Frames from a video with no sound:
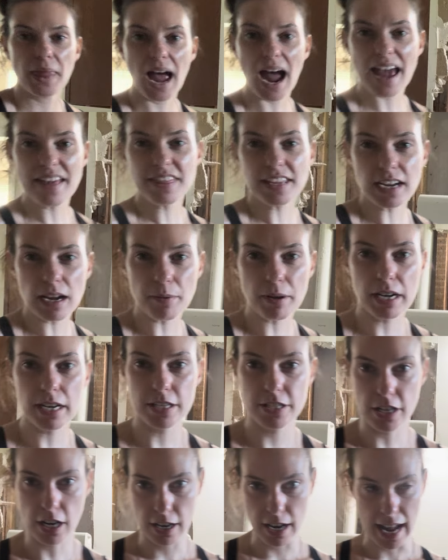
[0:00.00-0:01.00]
I think I'm gonna
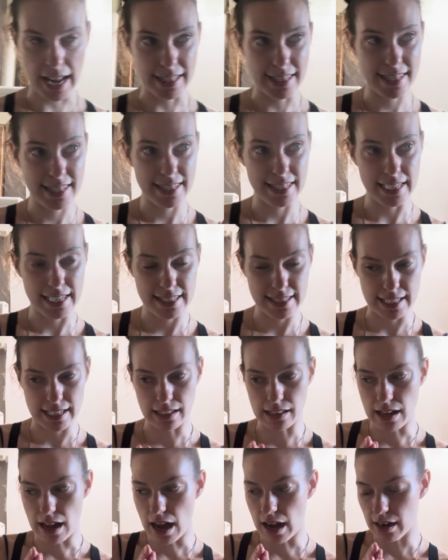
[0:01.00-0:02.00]
start at 6
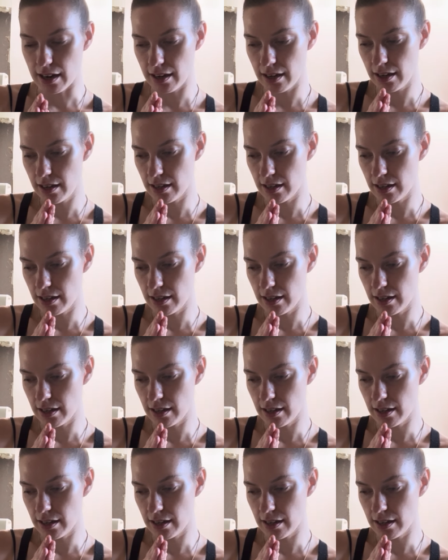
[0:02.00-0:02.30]
o'clock